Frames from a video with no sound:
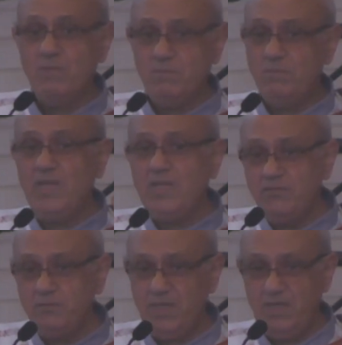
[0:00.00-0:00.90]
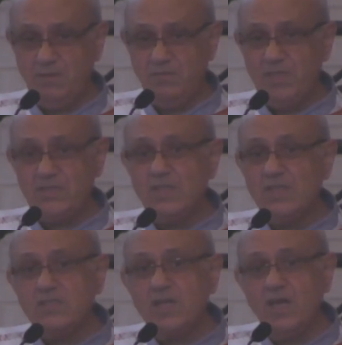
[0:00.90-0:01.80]
Believe me, this is the
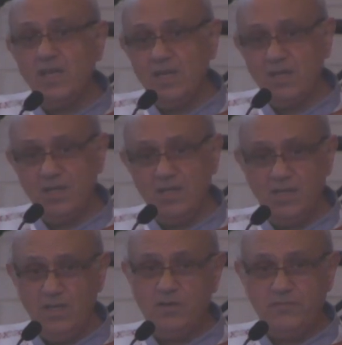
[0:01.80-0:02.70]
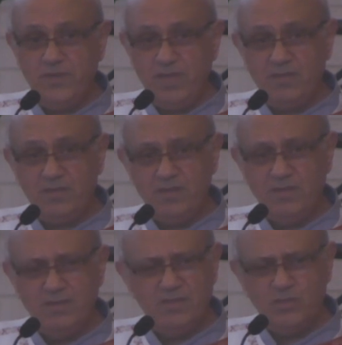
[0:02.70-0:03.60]
sign of faith.
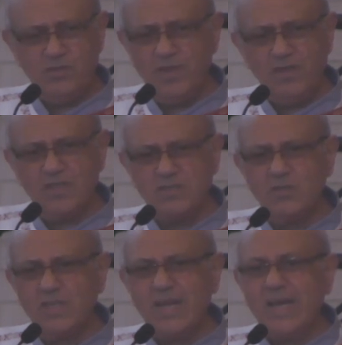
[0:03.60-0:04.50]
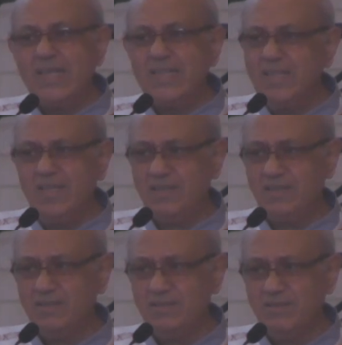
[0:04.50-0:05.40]
So faith is not an idea.
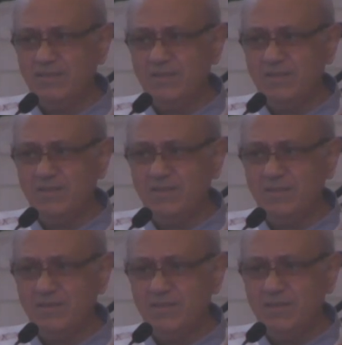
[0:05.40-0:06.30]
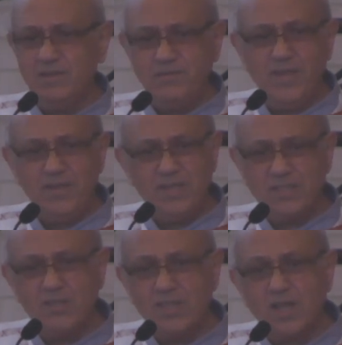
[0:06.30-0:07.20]
Faith is
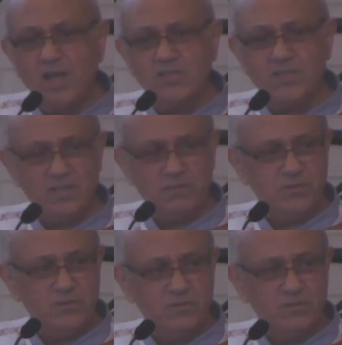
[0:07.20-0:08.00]
not a concept.